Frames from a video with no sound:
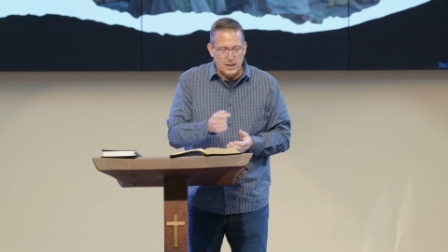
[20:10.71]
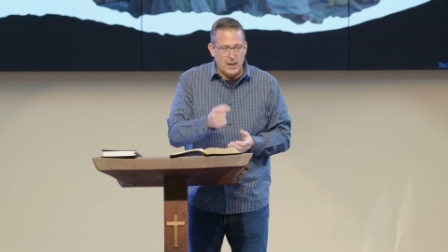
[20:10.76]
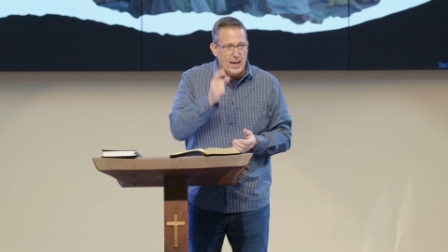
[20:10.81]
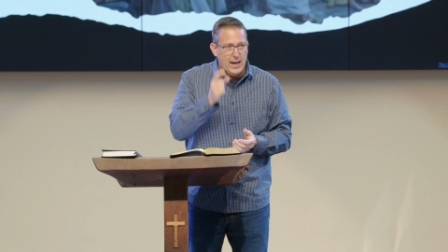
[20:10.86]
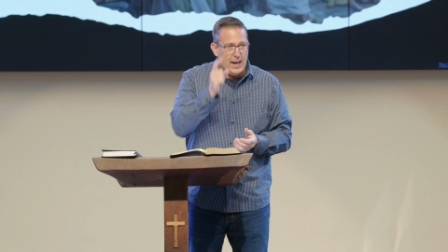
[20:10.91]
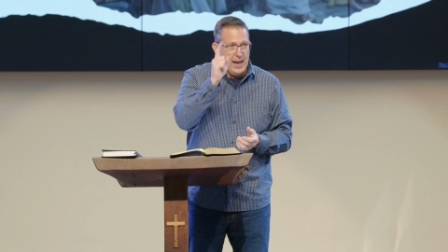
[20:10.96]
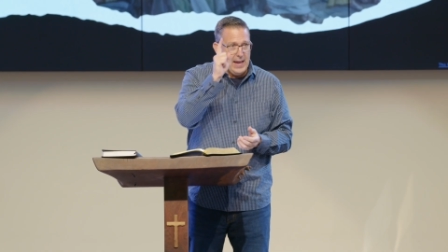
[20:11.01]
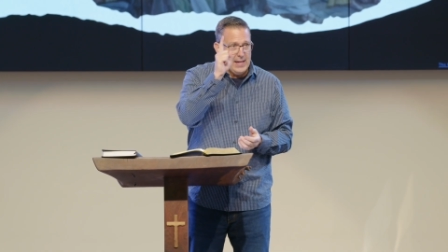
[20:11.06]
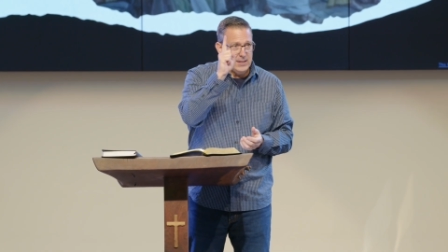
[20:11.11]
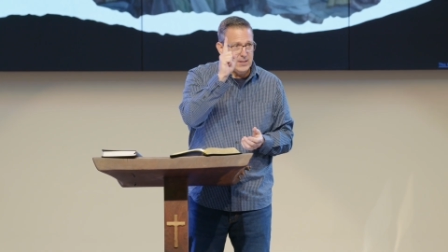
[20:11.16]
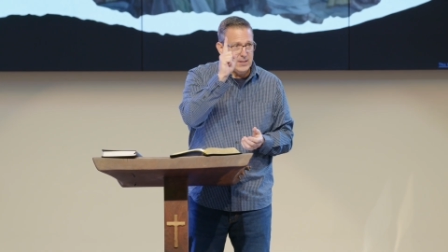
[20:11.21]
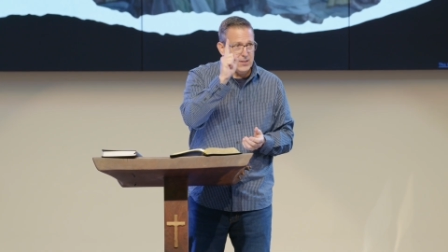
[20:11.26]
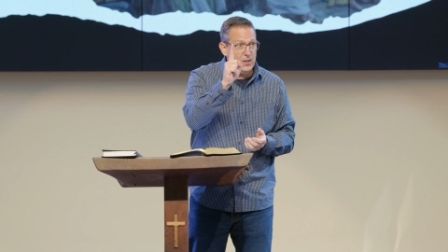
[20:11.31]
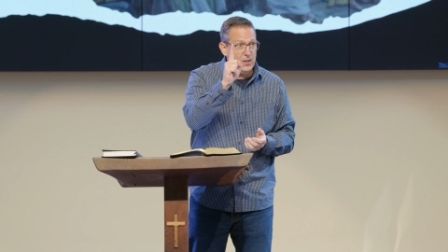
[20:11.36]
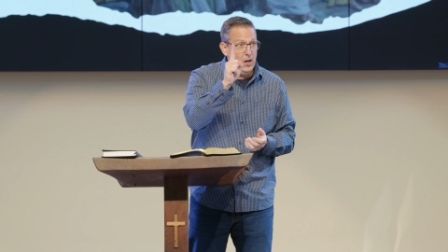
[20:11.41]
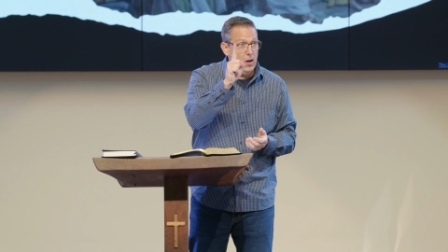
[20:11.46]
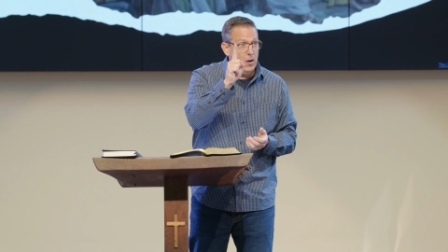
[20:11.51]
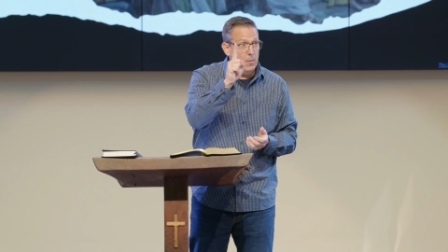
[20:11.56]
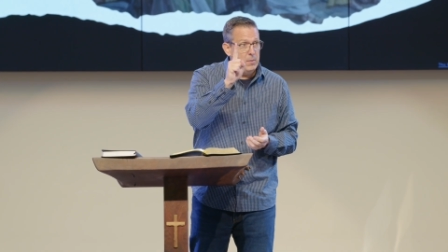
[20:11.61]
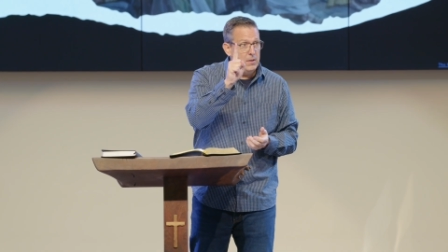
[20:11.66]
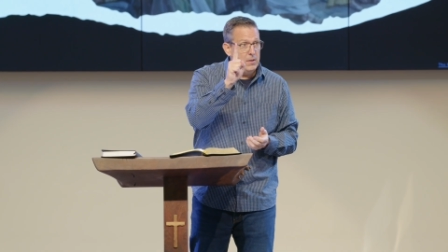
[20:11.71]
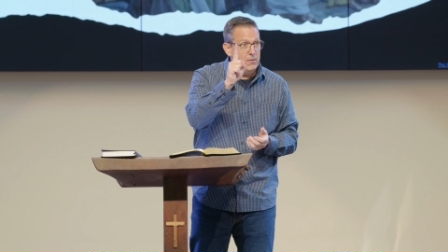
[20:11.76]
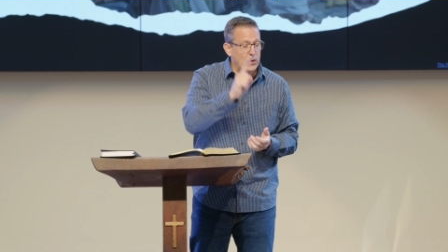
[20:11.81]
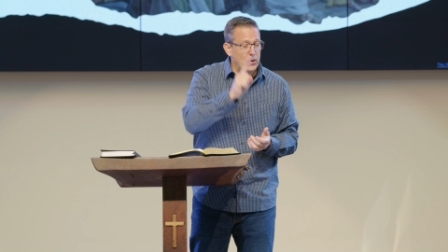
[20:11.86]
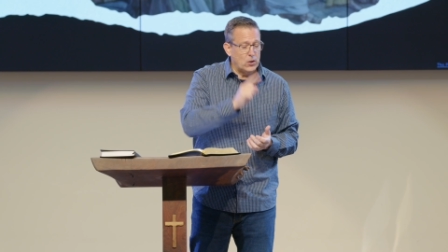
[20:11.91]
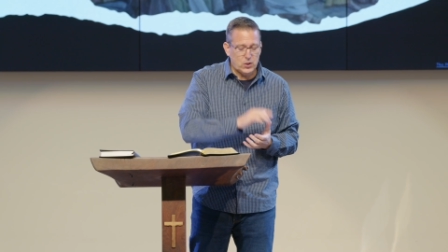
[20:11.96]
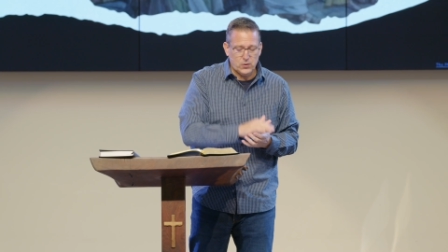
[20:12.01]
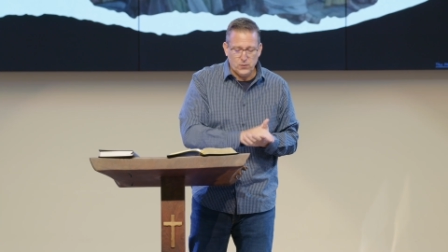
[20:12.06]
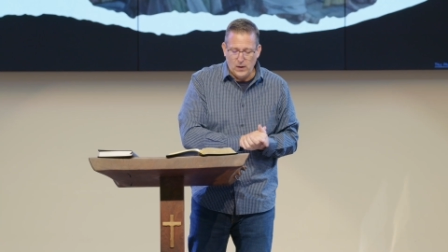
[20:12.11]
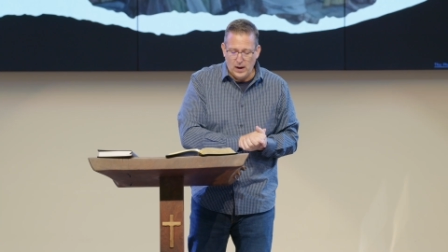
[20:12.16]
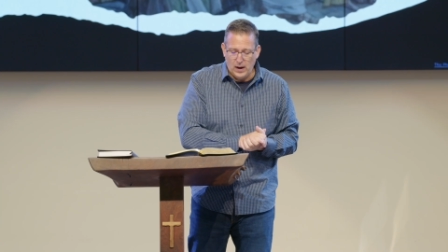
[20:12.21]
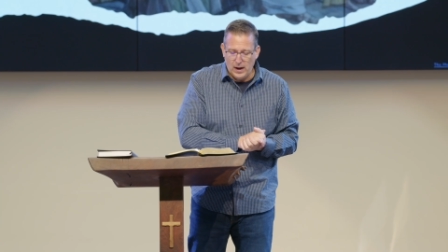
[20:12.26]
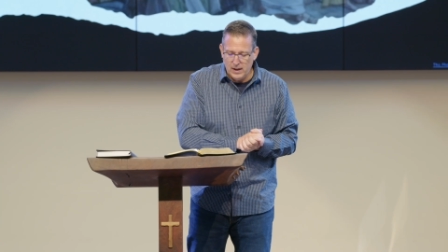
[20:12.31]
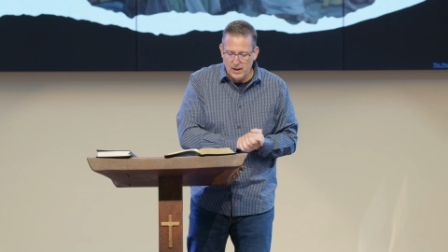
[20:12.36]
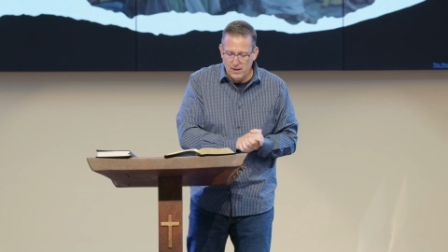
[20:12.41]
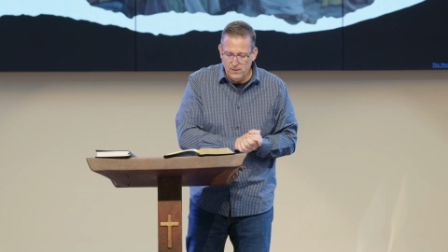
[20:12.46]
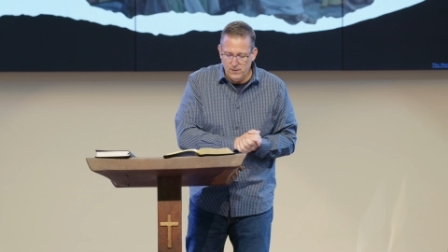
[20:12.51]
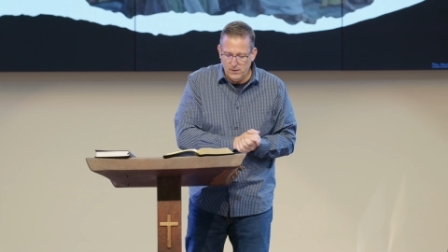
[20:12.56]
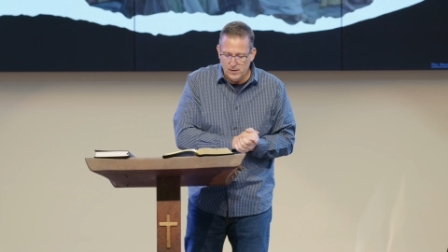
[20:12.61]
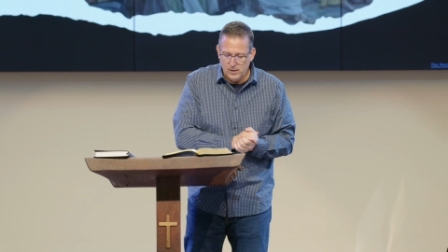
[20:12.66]
And some, in verse
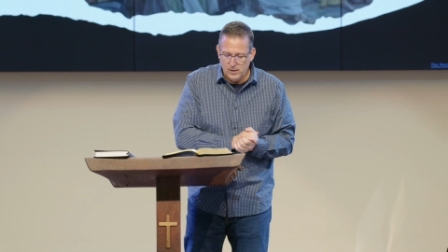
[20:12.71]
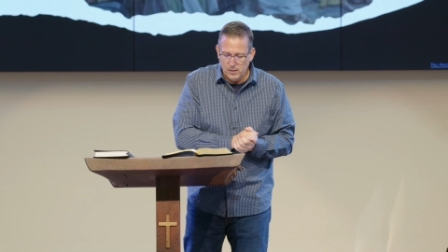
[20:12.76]
5,